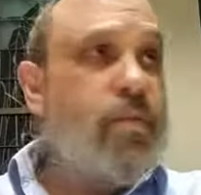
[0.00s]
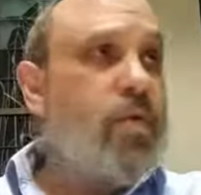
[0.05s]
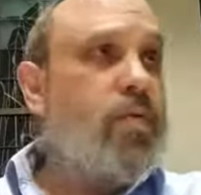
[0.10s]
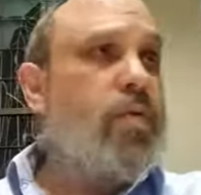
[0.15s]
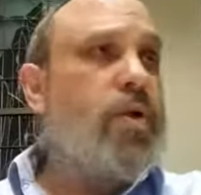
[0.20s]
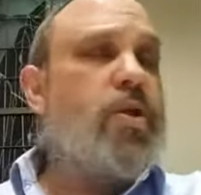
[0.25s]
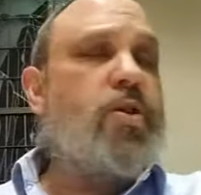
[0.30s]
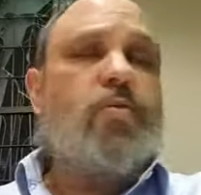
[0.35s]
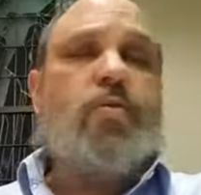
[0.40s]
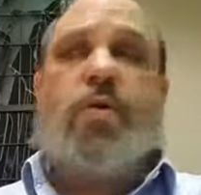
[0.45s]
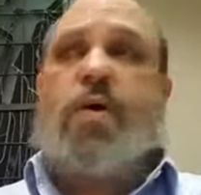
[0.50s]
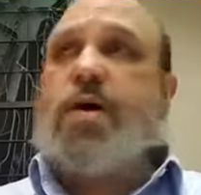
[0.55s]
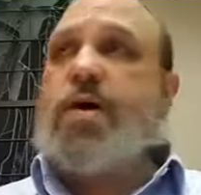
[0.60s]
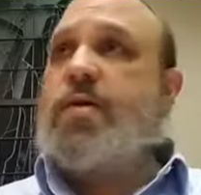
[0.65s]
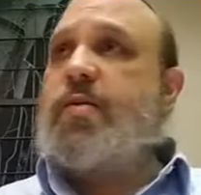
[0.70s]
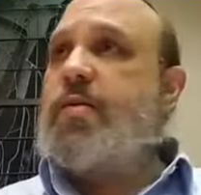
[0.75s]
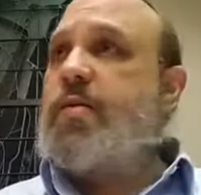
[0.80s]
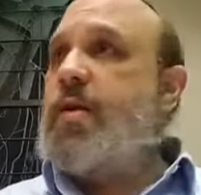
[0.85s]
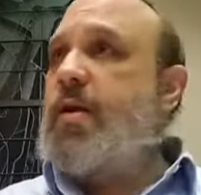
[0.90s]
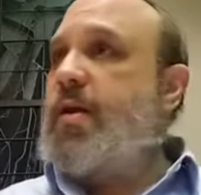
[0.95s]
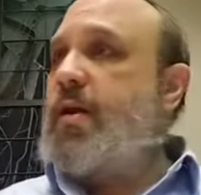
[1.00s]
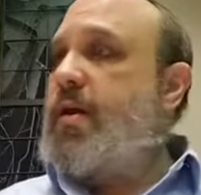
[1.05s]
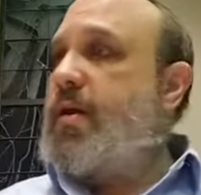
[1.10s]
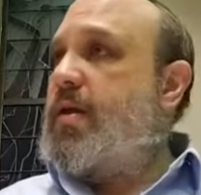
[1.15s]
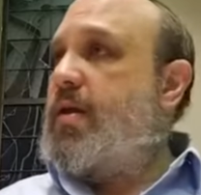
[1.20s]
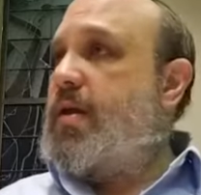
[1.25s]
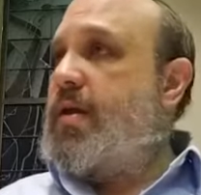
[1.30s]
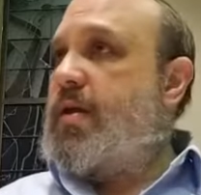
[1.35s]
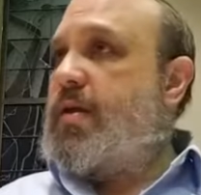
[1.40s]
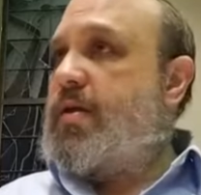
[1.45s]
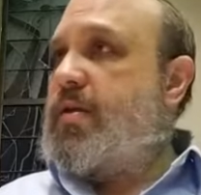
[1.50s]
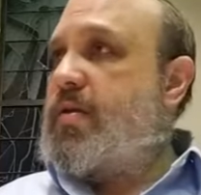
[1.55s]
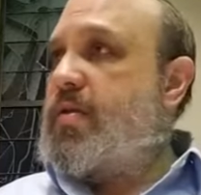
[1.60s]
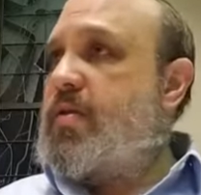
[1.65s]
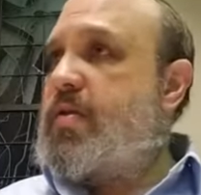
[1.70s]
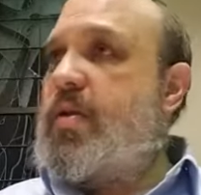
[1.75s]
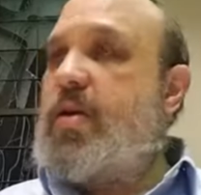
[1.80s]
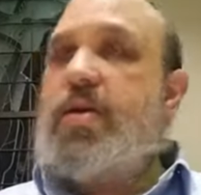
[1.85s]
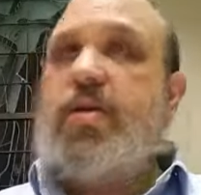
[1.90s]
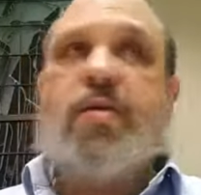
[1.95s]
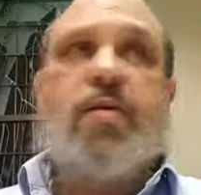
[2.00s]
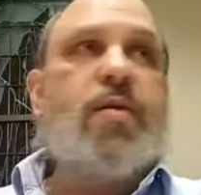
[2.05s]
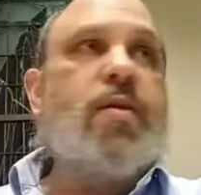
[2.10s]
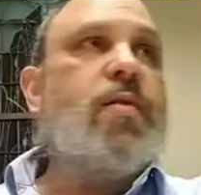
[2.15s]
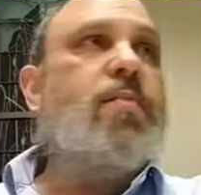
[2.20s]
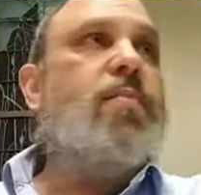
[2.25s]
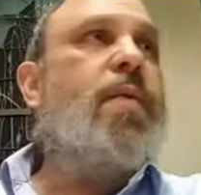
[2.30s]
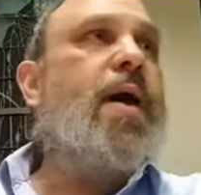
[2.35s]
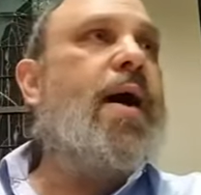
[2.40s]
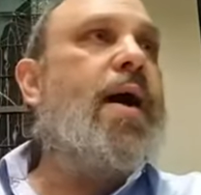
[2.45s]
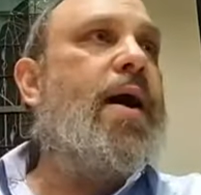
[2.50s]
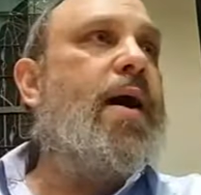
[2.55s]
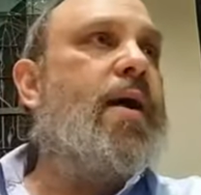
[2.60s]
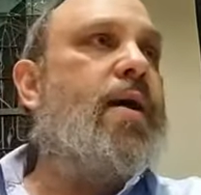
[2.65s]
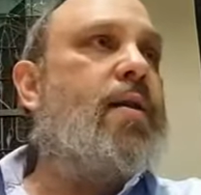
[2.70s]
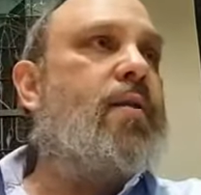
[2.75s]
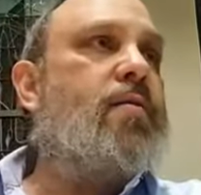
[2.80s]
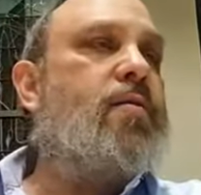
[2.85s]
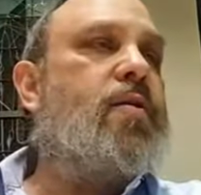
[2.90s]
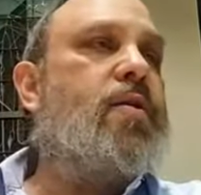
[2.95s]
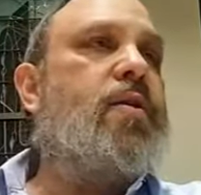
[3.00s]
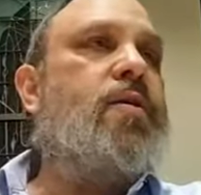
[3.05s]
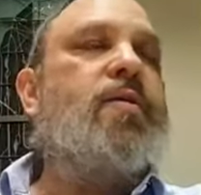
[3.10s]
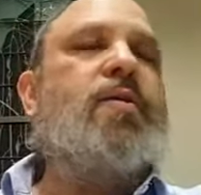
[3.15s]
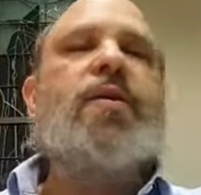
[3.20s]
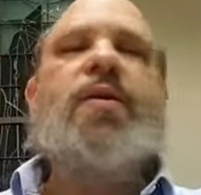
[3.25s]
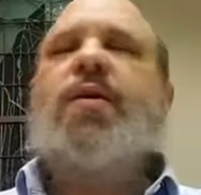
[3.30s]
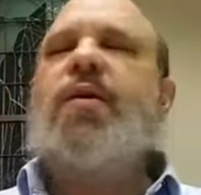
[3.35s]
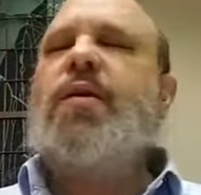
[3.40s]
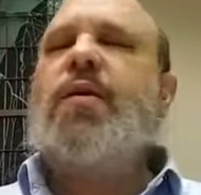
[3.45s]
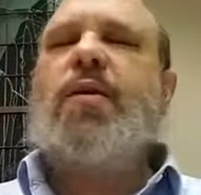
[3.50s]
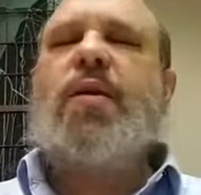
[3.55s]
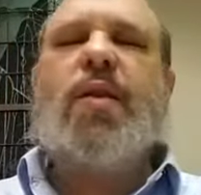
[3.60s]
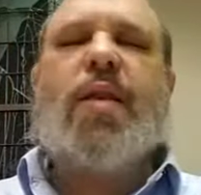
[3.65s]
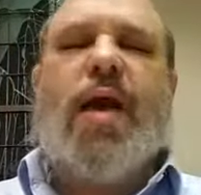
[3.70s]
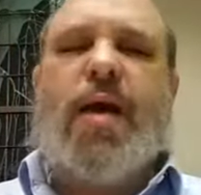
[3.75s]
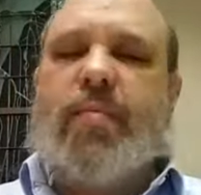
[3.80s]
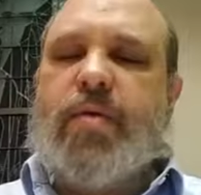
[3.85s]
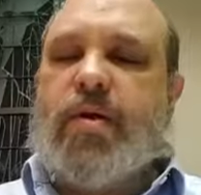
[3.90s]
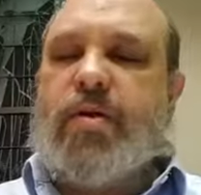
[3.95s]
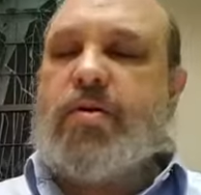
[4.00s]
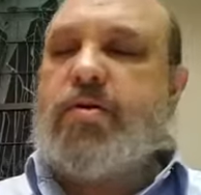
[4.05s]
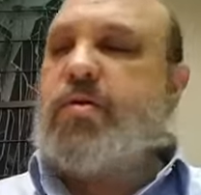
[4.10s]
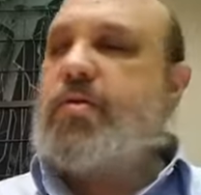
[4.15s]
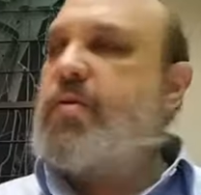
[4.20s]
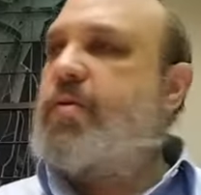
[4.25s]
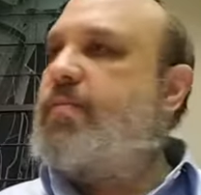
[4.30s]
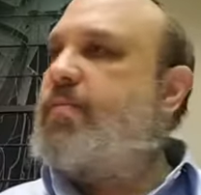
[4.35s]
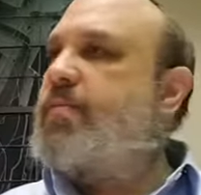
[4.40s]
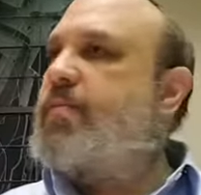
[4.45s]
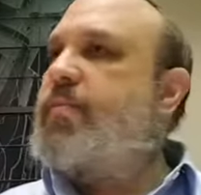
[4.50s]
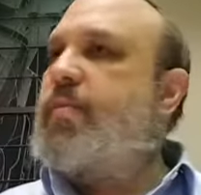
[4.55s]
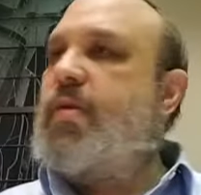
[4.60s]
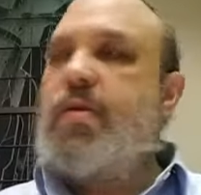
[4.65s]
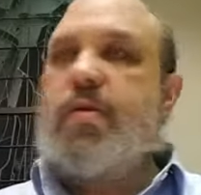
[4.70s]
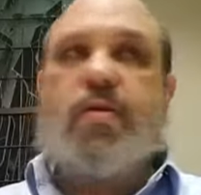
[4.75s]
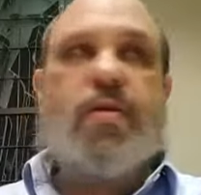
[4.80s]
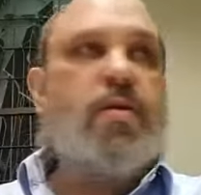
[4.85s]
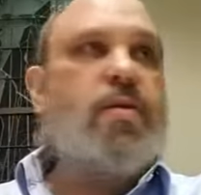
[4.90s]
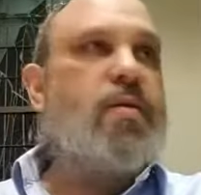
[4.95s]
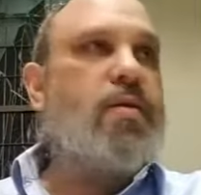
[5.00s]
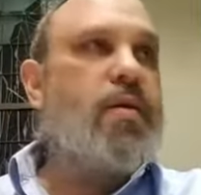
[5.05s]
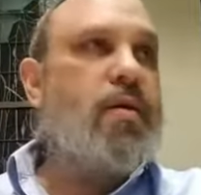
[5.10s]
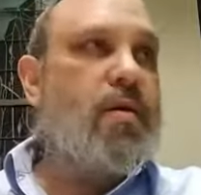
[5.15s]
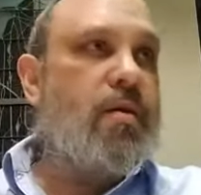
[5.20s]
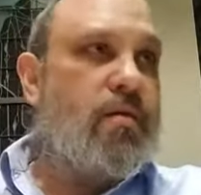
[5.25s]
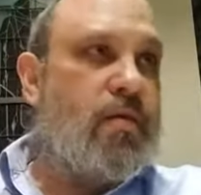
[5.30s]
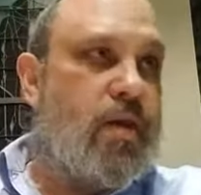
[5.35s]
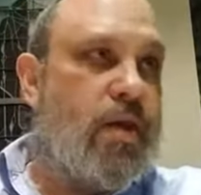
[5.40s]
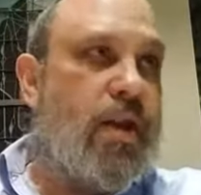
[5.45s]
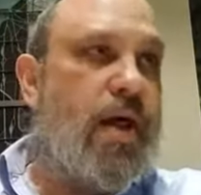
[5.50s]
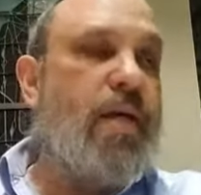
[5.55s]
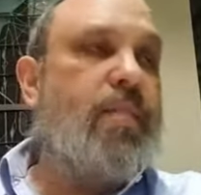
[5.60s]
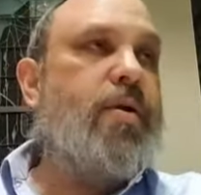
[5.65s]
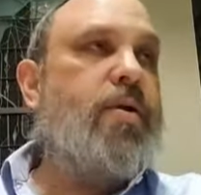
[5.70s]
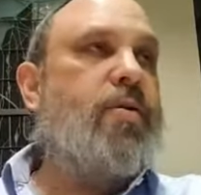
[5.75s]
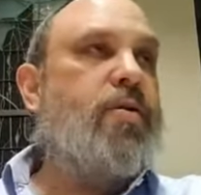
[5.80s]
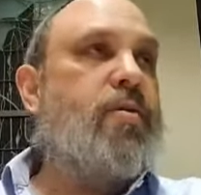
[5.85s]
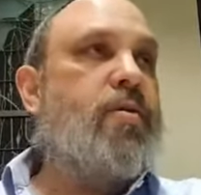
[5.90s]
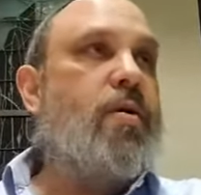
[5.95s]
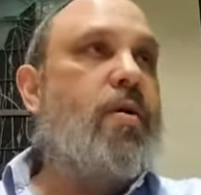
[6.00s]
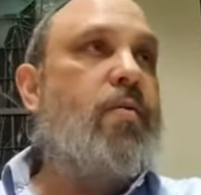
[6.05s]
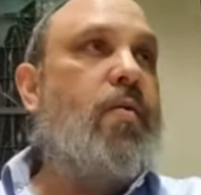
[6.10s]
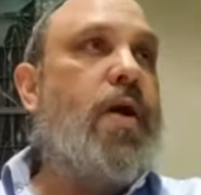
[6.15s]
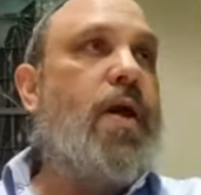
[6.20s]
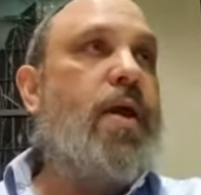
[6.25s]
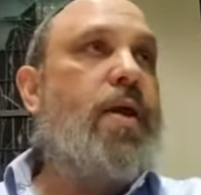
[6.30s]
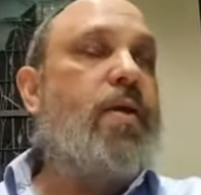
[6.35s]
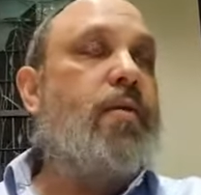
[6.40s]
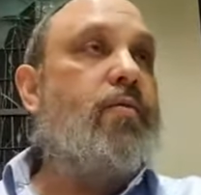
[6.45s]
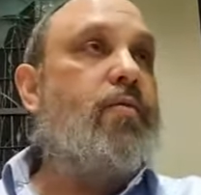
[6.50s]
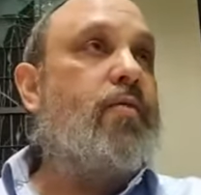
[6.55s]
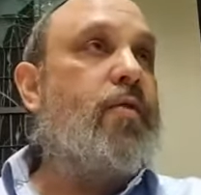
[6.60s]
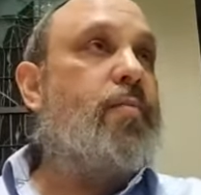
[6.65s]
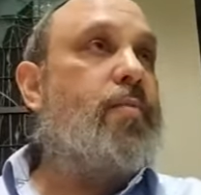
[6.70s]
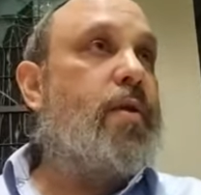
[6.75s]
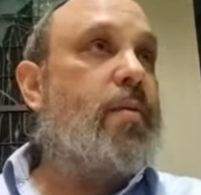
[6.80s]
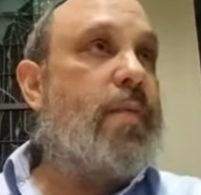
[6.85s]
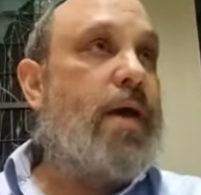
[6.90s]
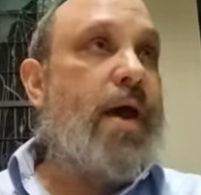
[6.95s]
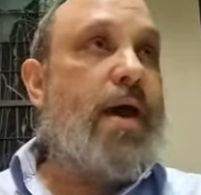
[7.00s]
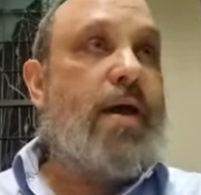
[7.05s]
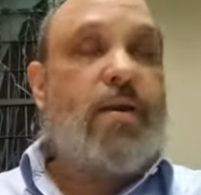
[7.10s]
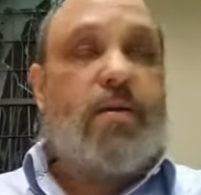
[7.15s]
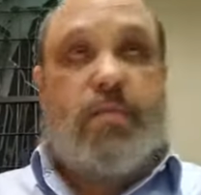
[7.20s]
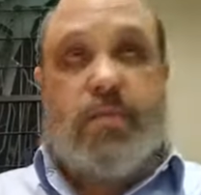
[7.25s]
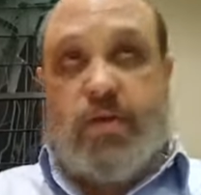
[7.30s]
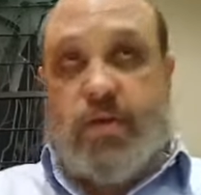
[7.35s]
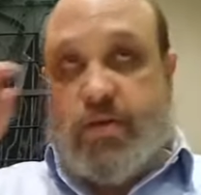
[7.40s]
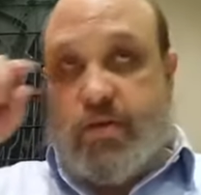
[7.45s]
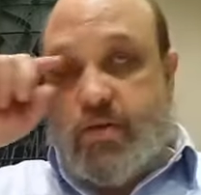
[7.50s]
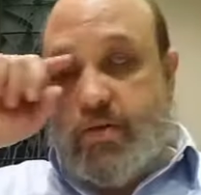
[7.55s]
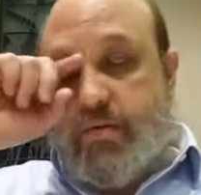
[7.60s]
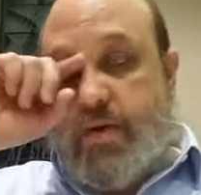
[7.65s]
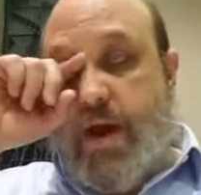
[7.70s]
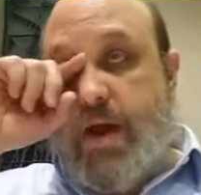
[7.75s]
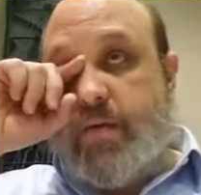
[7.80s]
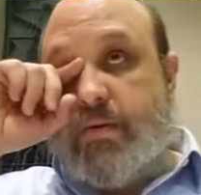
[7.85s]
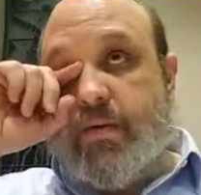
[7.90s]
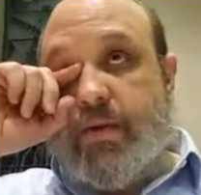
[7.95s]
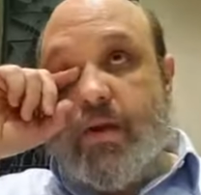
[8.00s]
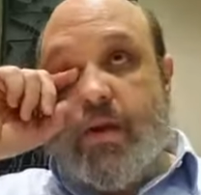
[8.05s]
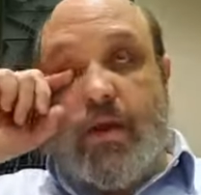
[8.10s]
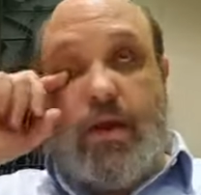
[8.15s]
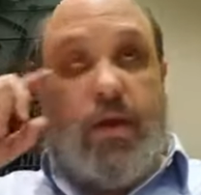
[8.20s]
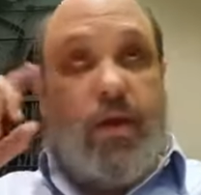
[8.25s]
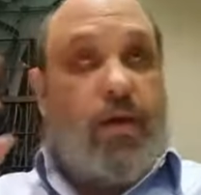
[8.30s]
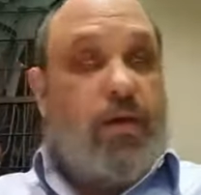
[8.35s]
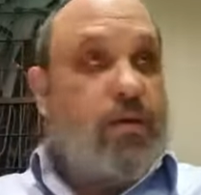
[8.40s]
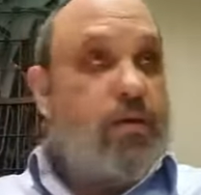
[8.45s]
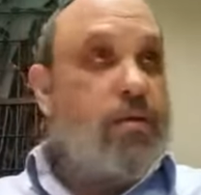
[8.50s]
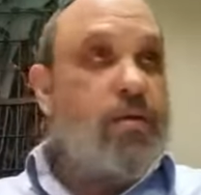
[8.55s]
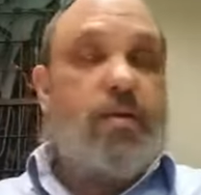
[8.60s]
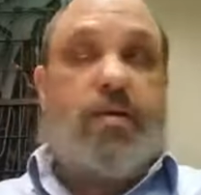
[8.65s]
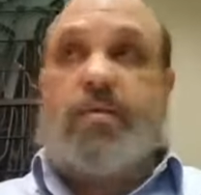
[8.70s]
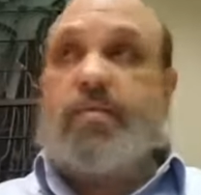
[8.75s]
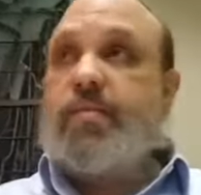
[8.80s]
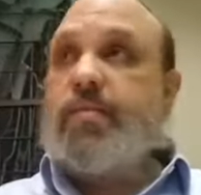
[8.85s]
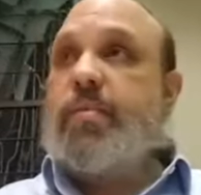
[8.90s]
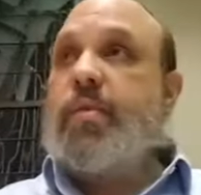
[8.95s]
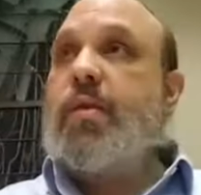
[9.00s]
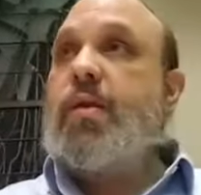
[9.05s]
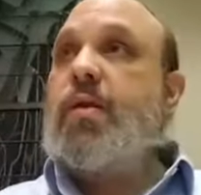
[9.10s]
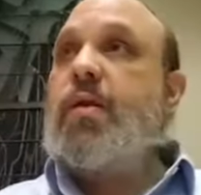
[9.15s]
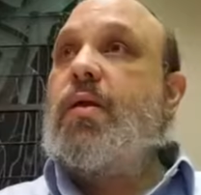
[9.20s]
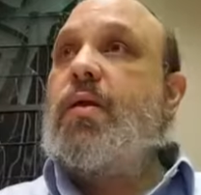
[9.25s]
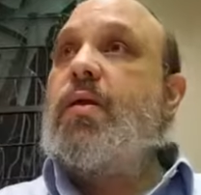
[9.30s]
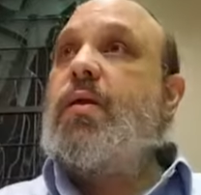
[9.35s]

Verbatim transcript: which was 60 miles, 60 kilometers, 60 kilometers away from the battle, which is around 36 miles.